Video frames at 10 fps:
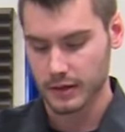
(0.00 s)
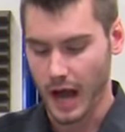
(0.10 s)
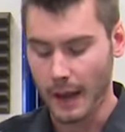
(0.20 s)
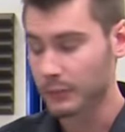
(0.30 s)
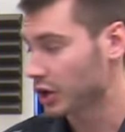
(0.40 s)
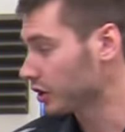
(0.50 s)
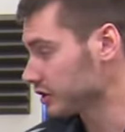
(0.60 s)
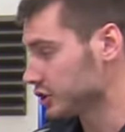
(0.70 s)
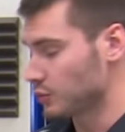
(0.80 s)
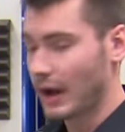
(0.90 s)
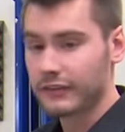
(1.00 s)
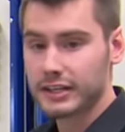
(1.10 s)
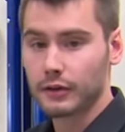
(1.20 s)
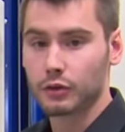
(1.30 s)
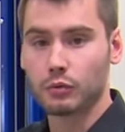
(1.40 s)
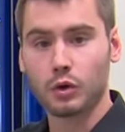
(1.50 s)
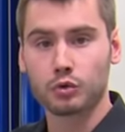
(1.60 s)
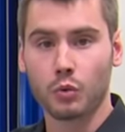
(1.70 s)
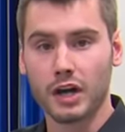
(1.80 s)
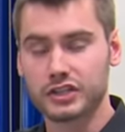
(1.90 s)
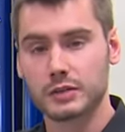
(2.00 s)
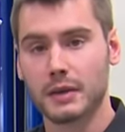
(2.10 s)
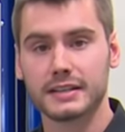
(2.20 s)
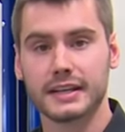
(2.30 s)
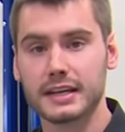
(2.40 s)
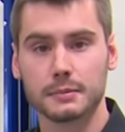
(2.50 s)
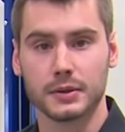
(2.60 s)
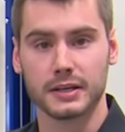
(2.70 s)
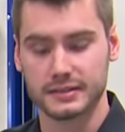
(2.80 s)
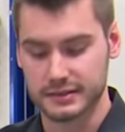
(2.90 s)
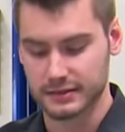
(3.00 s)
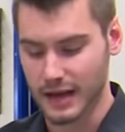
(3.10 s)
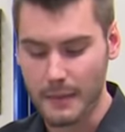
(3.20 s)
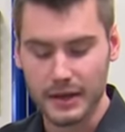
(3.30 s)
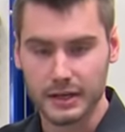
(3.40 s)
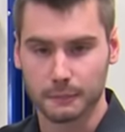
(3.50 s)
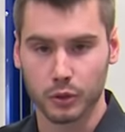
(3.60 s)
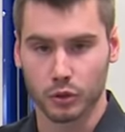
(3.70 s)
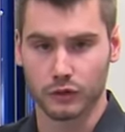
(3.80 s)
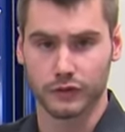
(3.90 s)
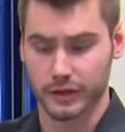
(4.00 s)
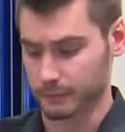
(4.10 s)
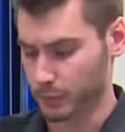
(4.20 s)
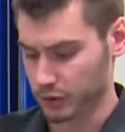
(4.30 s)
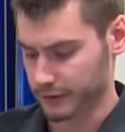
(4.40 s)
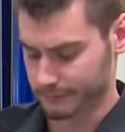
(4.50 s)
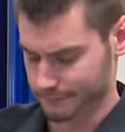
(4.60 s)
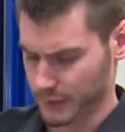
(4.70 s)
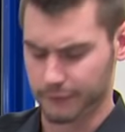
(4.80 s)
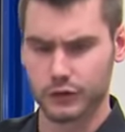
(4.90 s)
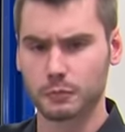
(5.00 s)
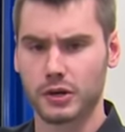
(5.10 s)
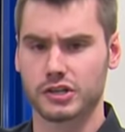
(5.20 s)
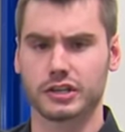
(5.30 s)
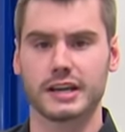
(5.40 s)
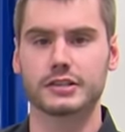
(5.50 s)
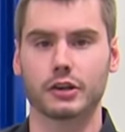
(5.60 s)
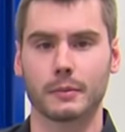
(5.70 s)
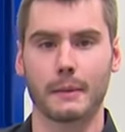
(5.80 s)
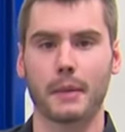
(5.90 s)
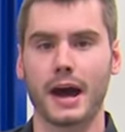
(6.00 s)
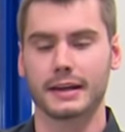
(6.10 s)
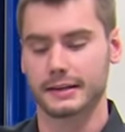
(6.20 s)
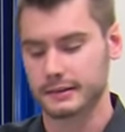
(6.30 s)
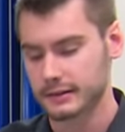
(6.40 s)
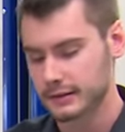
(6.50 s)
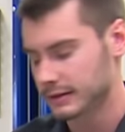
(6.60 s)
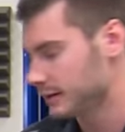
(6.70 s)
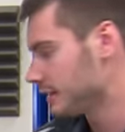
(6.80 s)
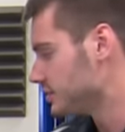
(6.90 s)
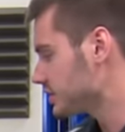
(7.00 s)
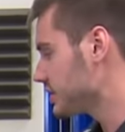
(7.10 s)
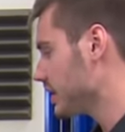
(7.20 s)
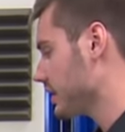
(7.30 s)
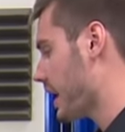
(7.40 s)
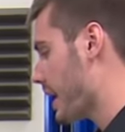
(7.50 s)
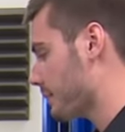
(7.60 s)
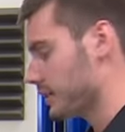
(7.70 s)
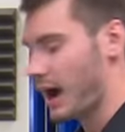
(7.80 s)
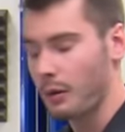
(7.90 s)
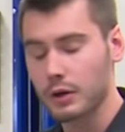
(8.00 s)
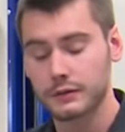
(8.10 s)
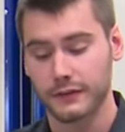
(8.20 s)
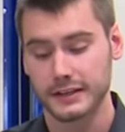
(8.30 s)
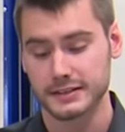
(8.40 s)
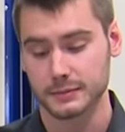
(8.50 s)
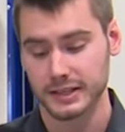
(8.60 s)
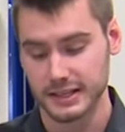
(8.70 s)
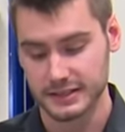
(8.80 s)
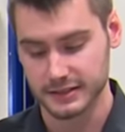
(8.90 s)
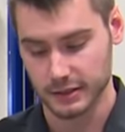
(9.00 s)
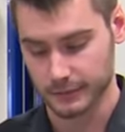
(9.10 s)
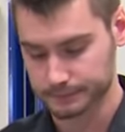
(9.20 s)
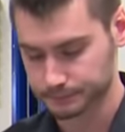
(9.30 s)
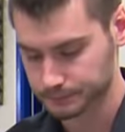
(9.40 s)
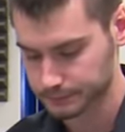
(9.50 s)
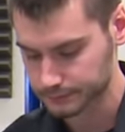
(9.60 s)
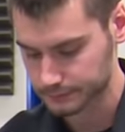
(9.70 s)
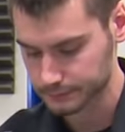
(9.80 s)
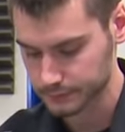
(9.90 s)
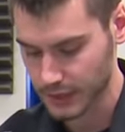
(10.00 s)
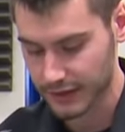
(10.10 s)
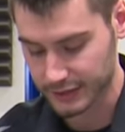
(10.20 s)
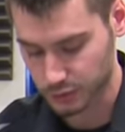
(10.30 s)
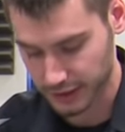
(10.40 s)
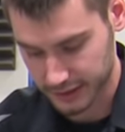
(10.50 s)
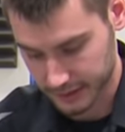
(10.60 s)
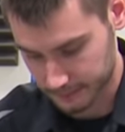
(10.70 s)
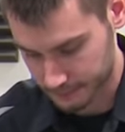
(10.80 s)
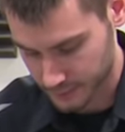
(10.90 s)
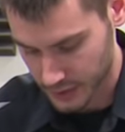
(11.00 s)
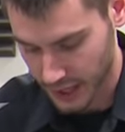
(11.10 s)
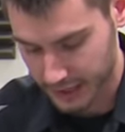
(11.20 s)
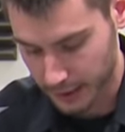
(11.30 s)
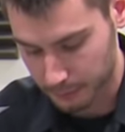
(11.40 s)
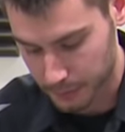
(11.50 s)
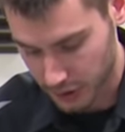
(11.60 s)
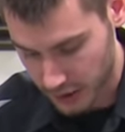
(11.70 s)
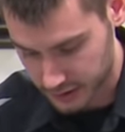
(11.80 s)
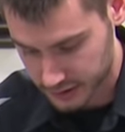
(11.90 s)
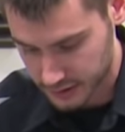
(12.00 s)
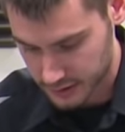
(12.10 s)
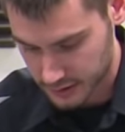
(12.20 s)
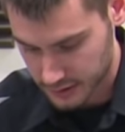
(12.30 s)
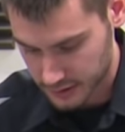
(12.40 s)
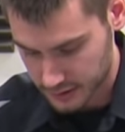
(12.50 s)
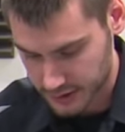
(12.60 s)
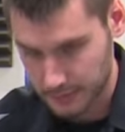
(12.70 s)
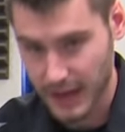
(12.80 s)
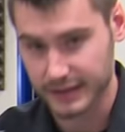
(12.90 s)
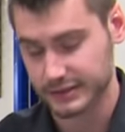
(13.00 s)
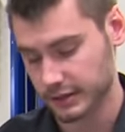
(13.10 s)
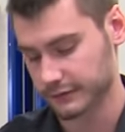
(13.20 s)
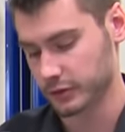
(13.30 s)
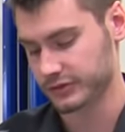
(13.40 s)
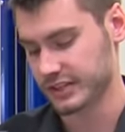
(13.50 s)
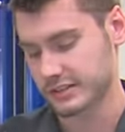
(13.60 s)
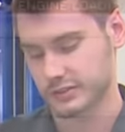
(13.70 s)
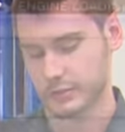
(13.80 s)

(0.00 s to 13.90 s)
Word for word: I'm currently driving down the road watching my data P I Ds. I'm not going to pull over and pull a, a fuel pressure gauge out of my pocket. It's just not going to happen. I want to find something easier. And that's what I did. I unplugged the mass airflow sensor.